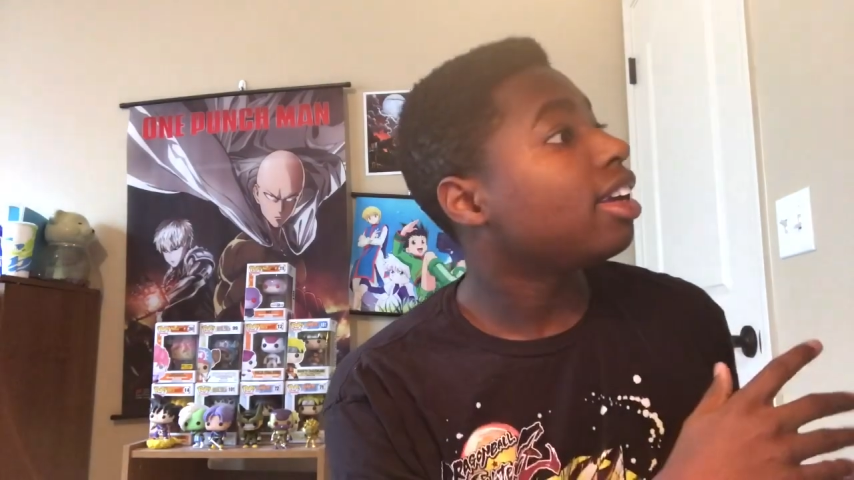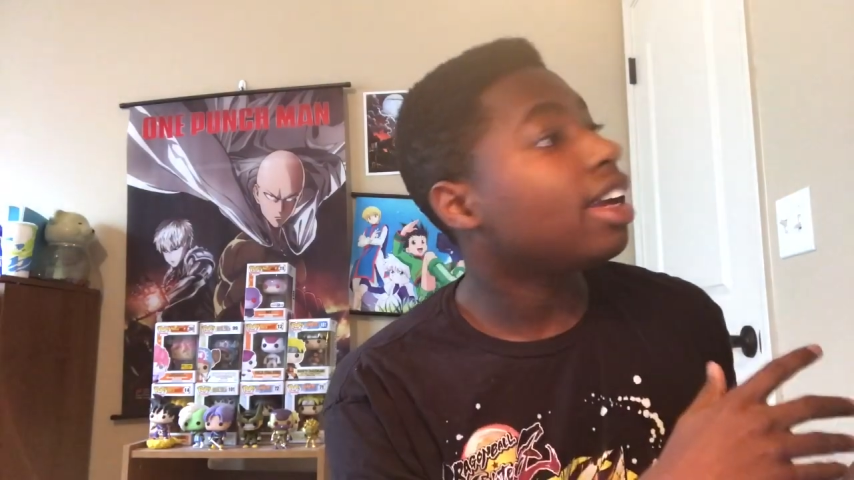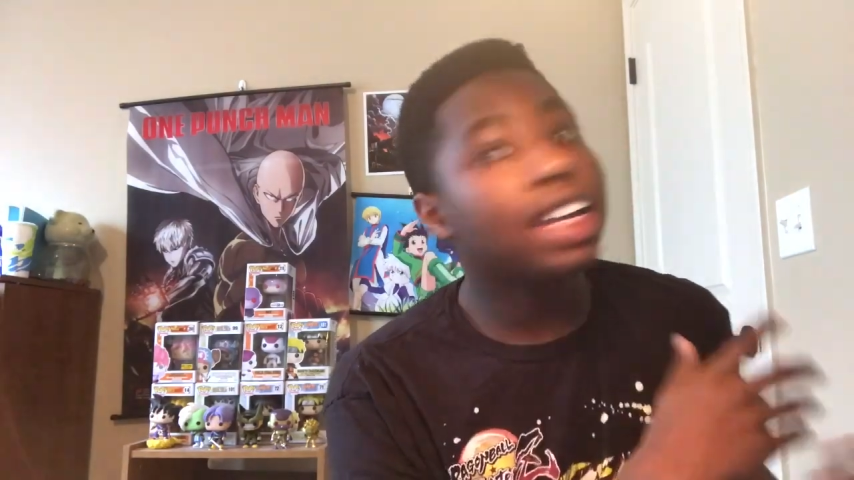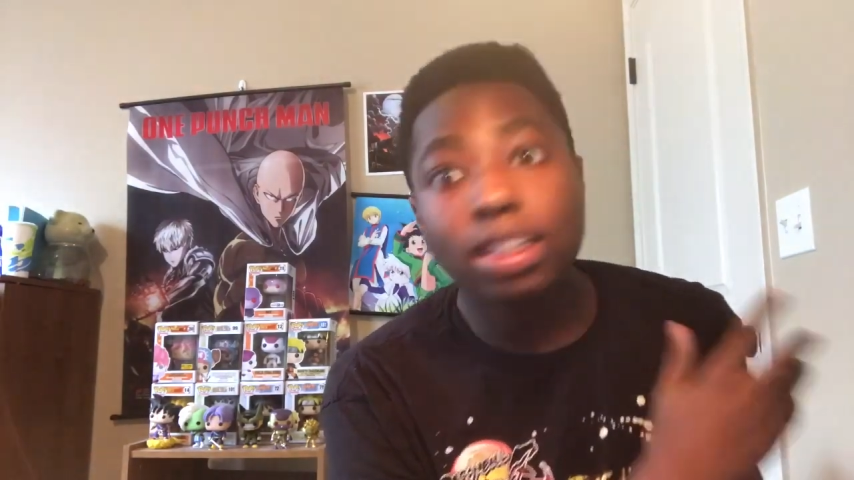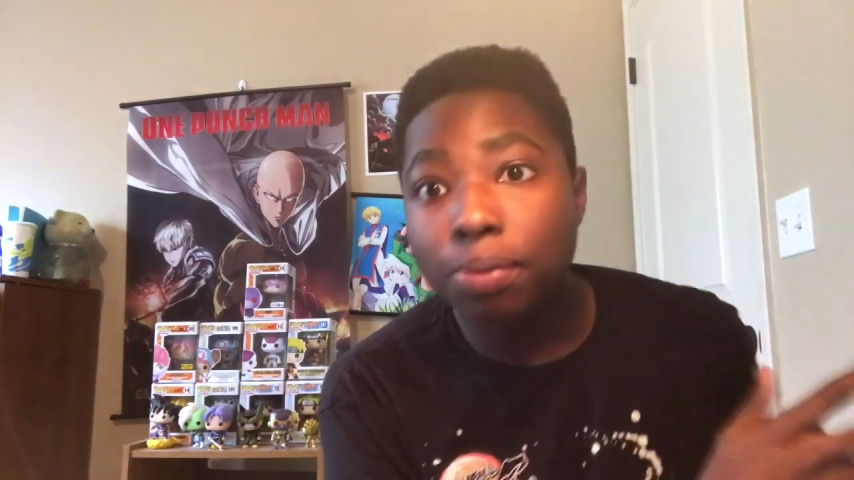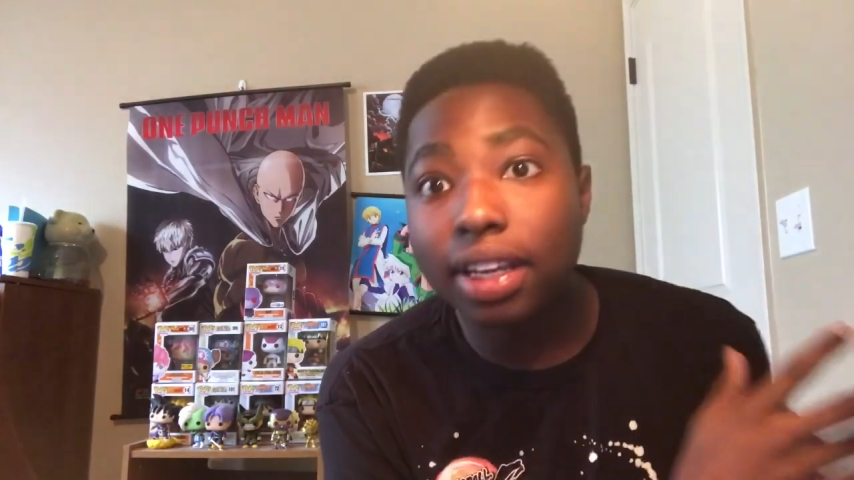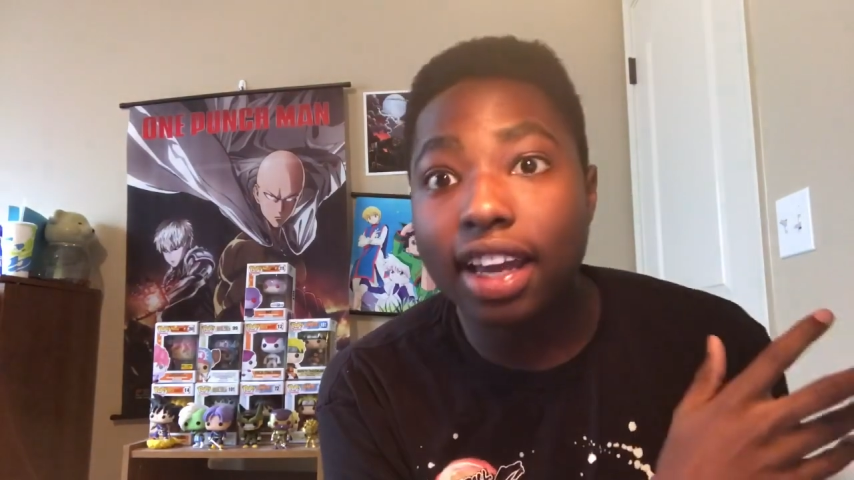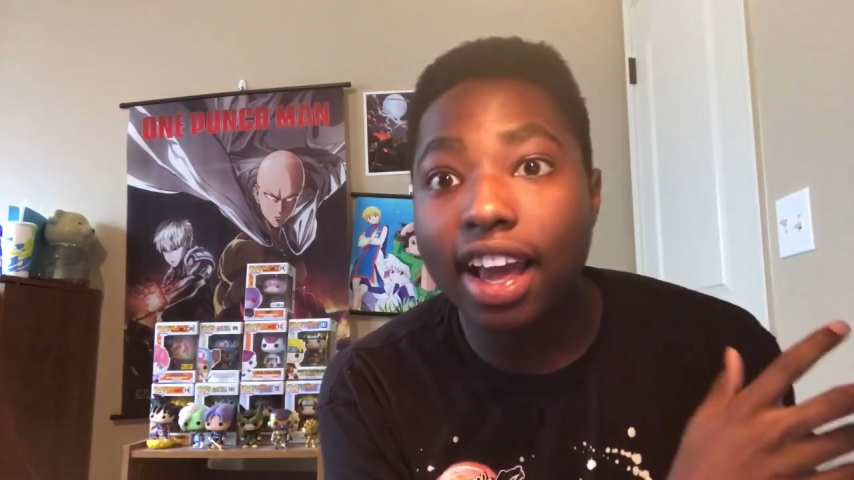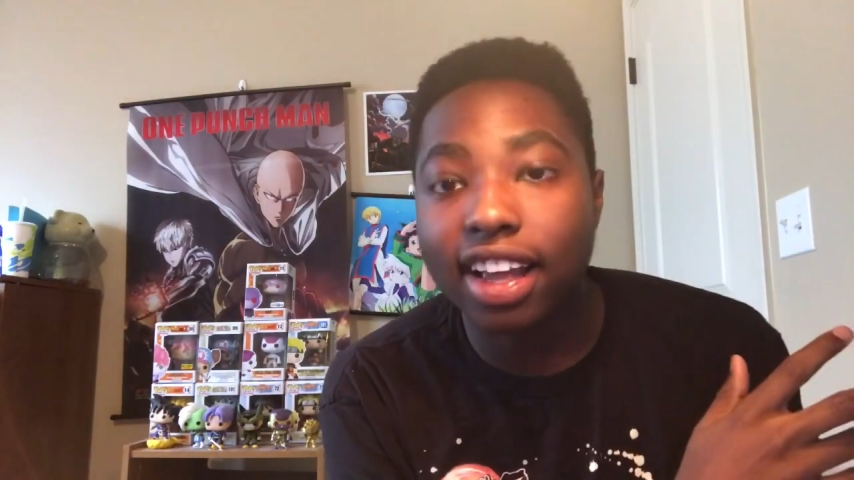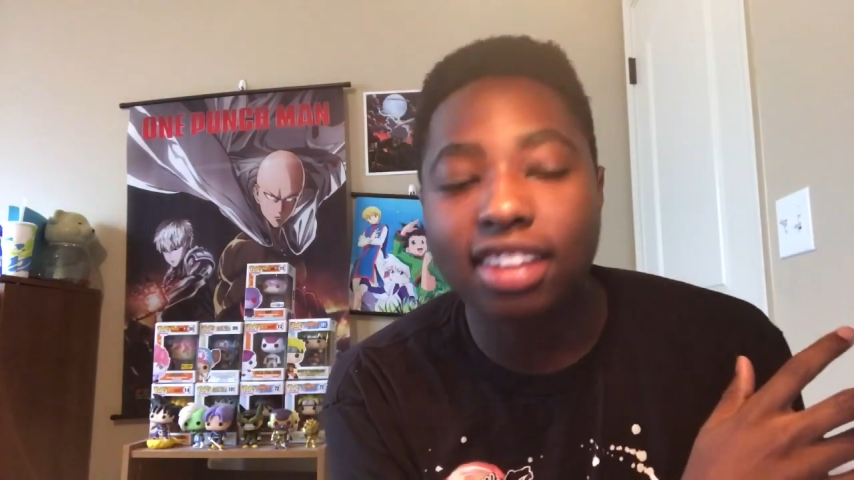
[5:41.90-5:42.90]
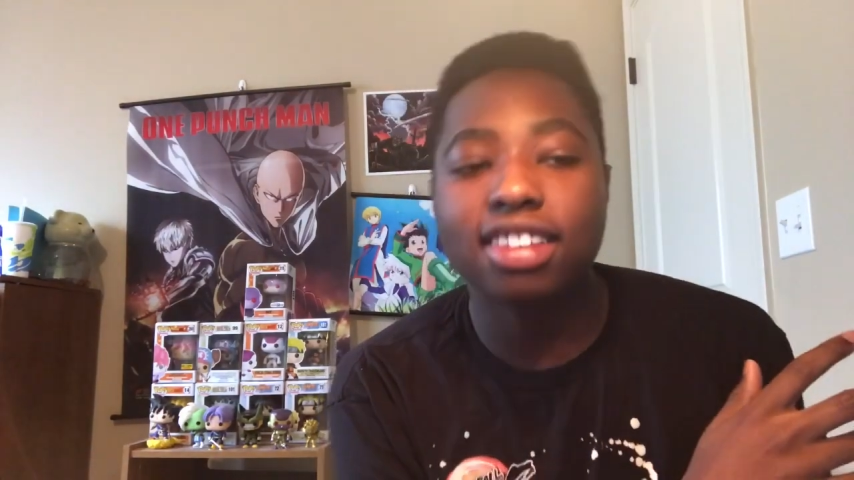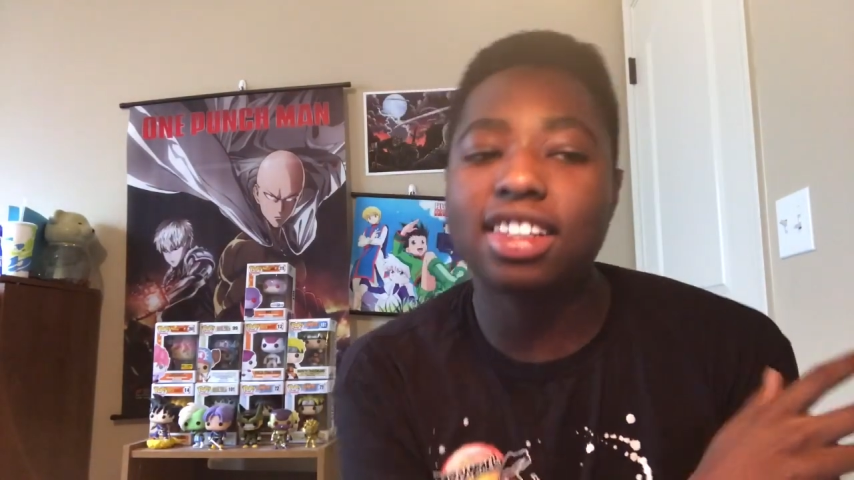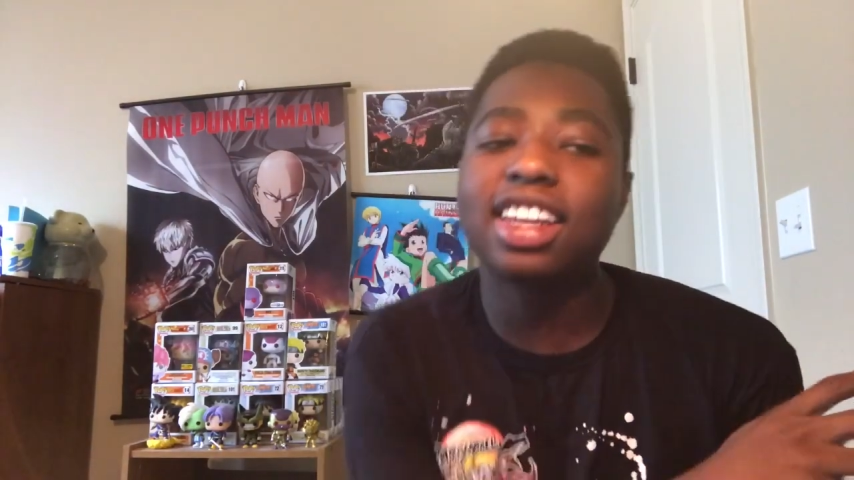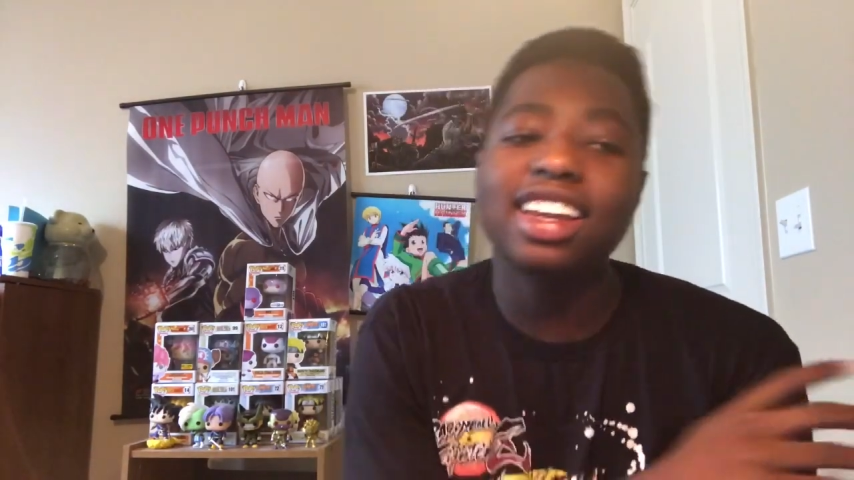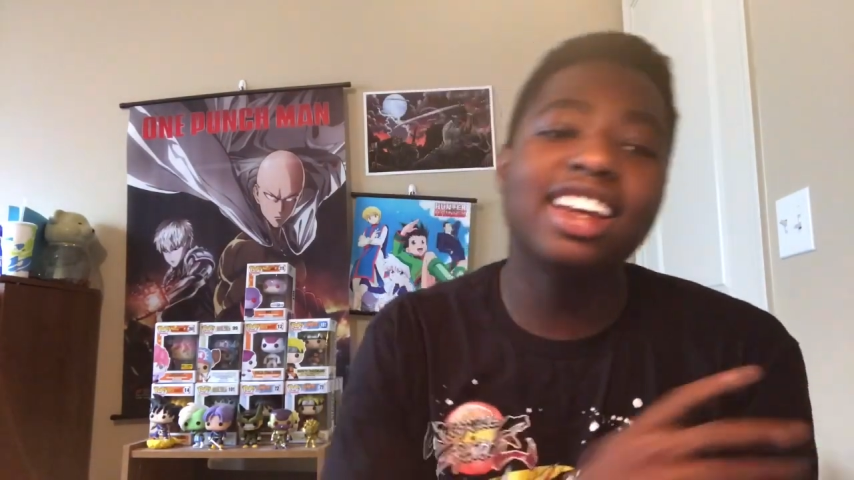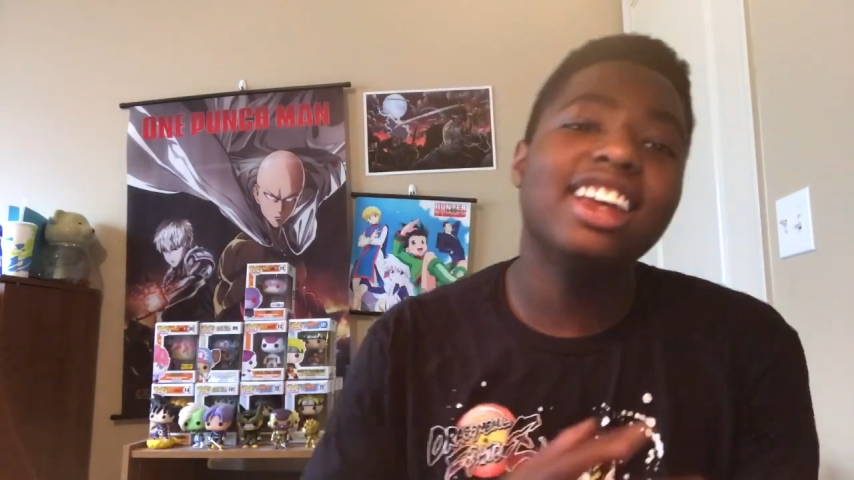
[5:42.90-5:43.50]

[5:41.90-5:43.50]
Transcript: It's BS.